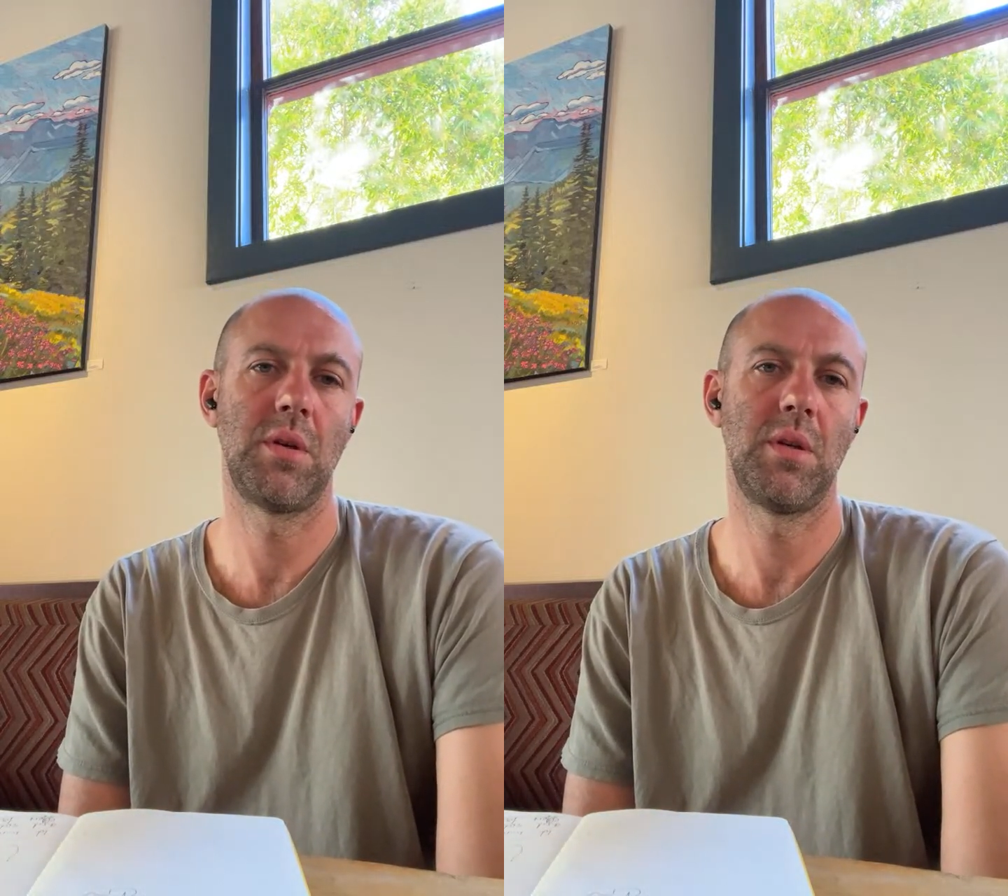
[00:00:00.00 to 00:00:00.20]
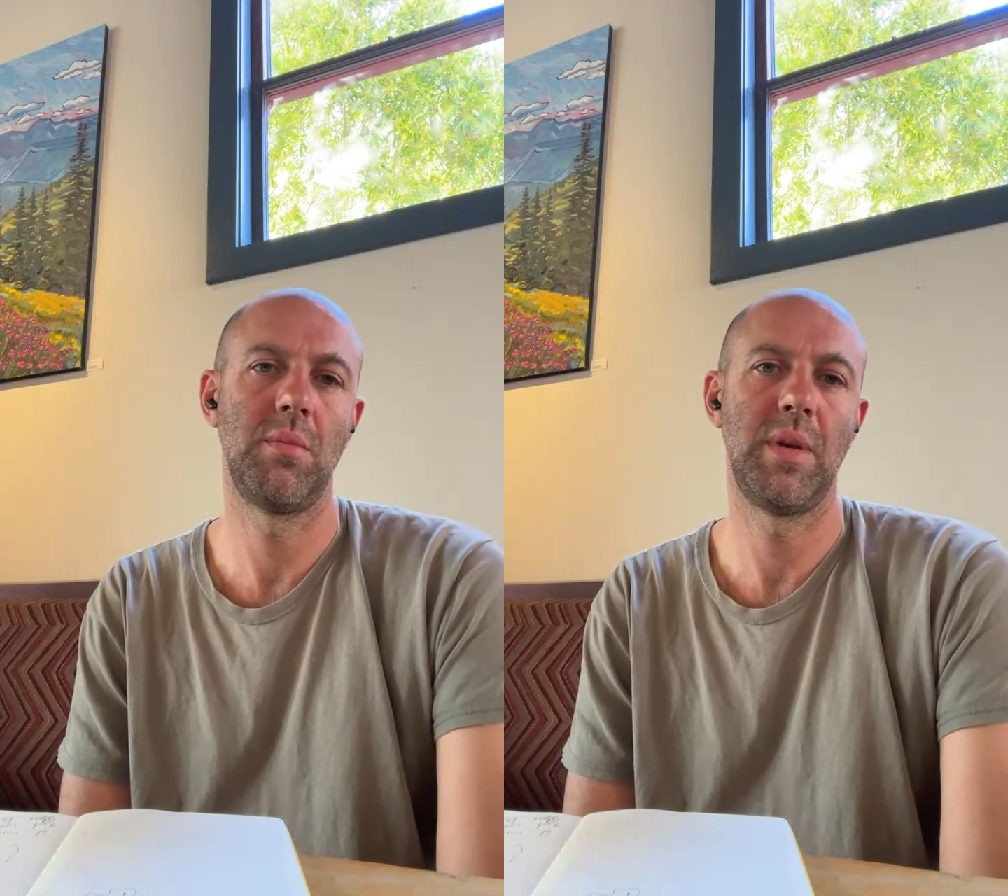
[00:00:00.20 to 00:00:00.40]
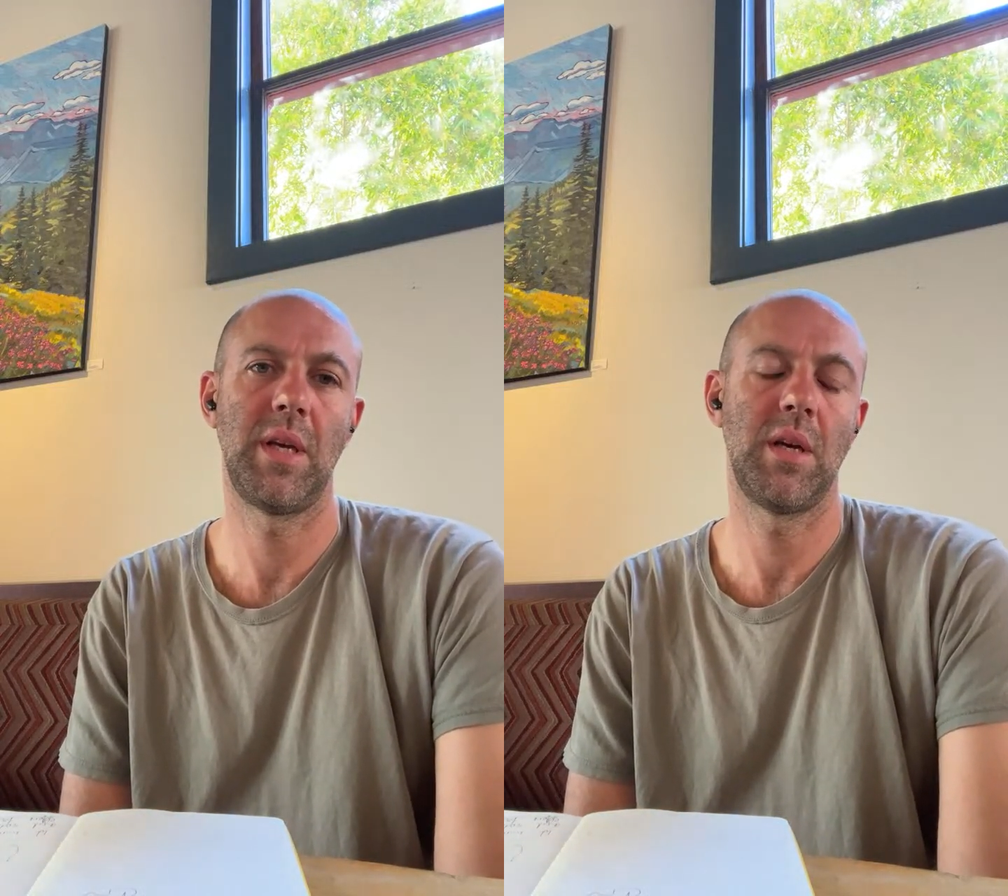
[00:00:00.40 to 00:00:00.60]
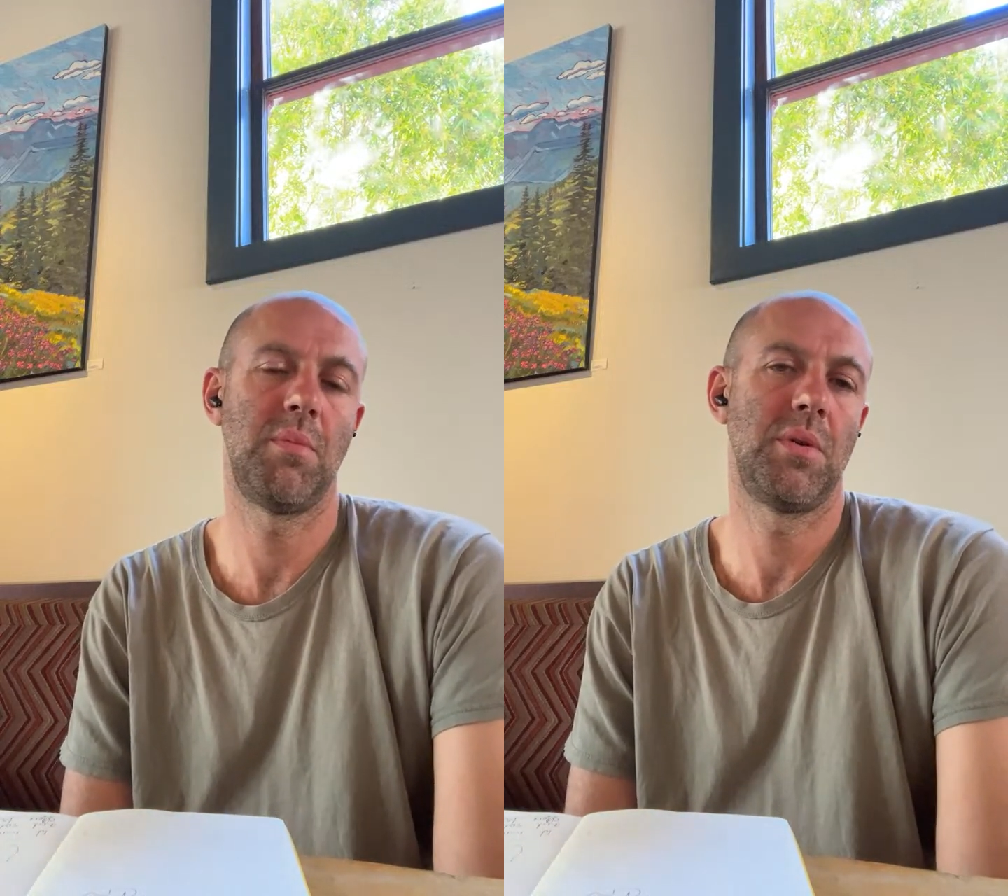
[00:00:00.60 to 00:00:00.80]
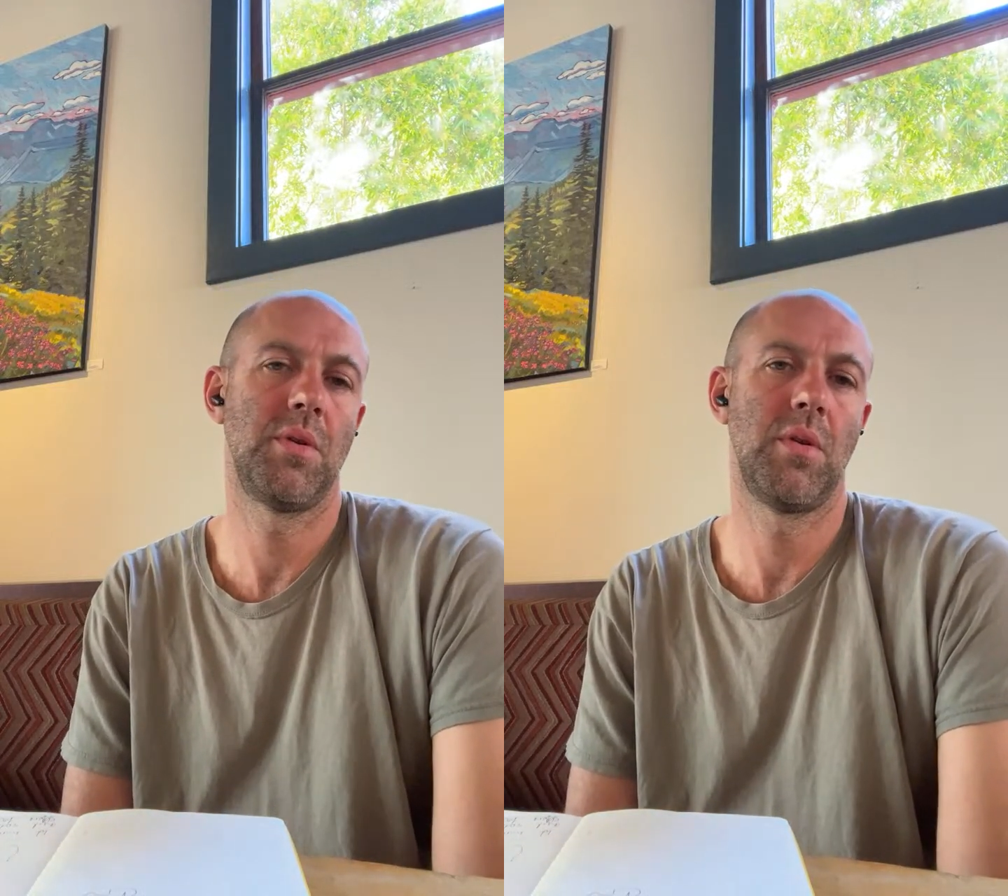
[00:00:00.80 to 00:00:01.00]
can make up
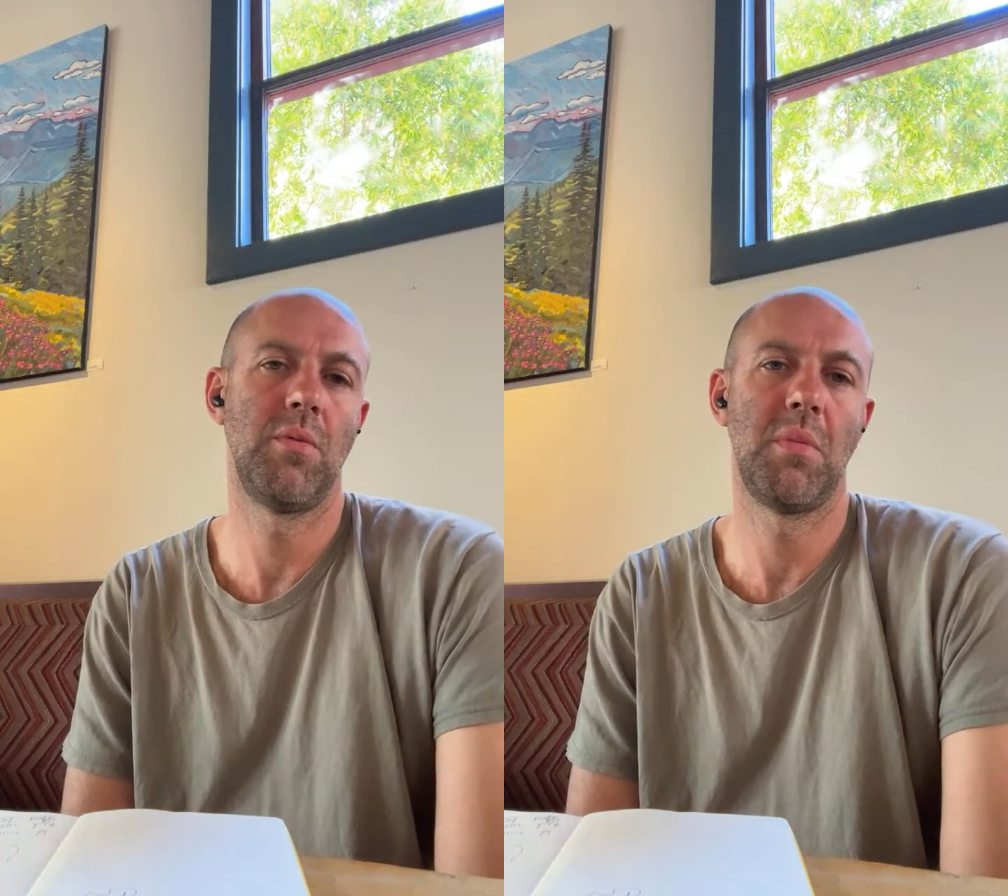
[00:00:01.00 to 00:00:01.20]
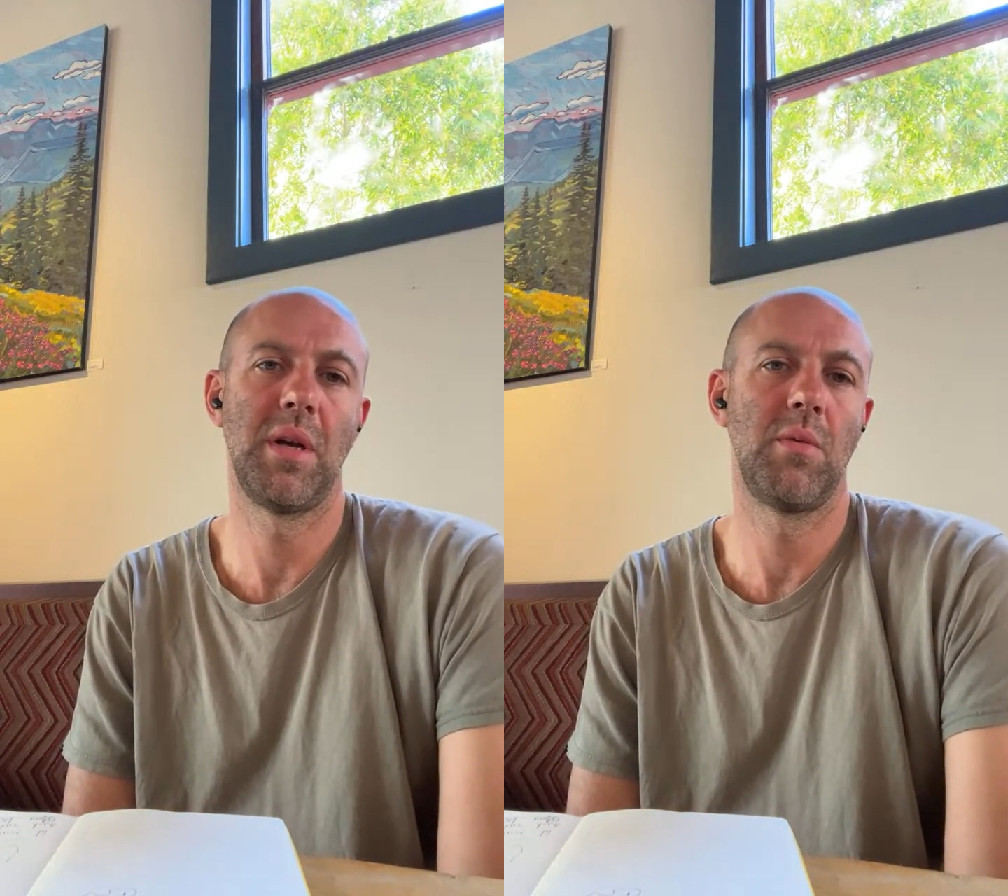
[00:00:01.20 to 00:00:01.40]
your own mind